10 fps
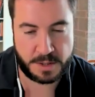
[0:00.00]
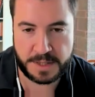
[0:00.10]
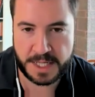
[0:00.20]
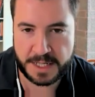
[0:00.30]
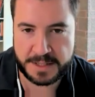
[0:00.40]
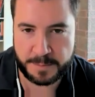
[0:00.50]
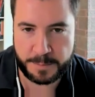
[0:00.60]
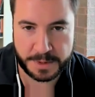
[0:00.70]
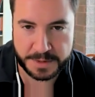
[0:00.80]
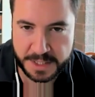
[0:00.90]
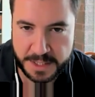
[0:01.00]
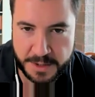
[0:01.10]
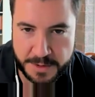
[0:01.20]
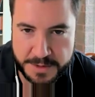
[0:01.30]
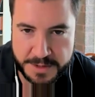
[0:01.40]
do you get into building
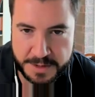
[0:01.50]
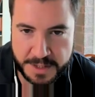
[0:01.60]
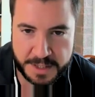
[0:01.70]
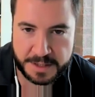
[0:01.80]
codes